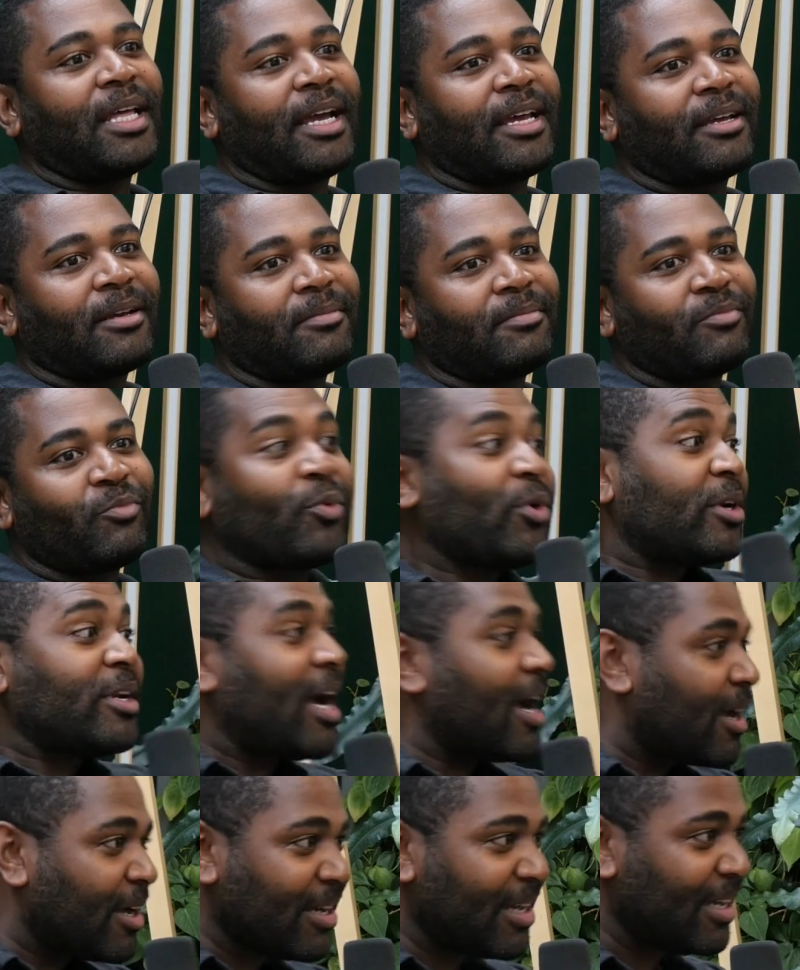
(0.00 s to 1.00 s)
But like,
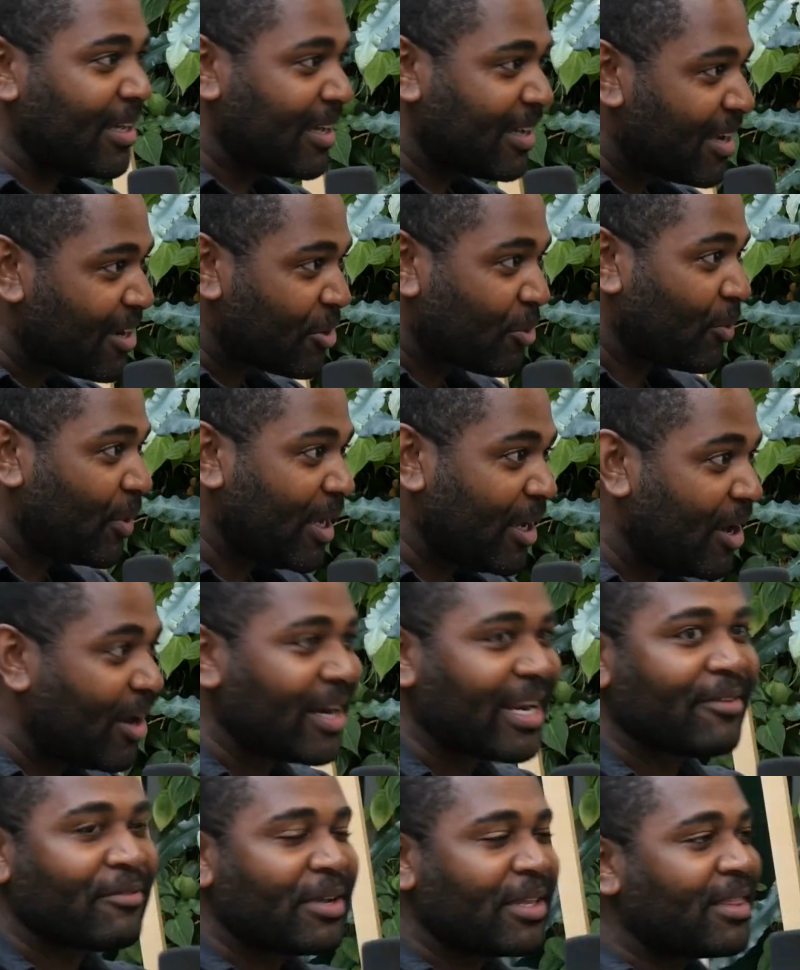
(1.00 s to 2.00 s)
we're not going to agree
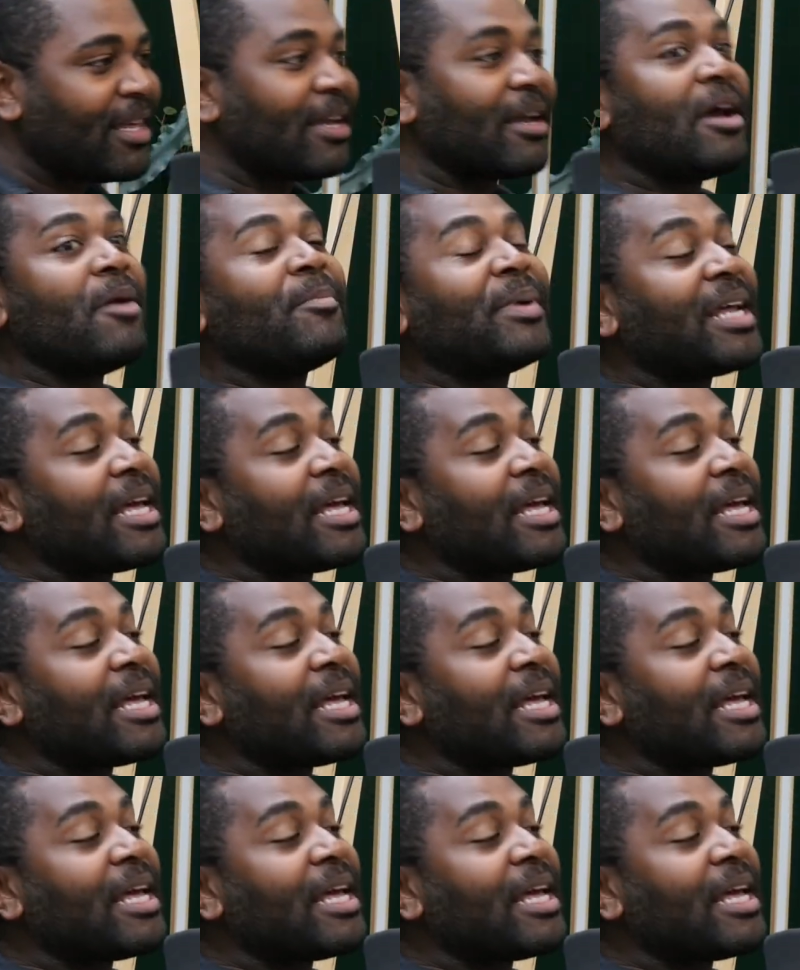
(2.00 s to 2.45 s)
on everything.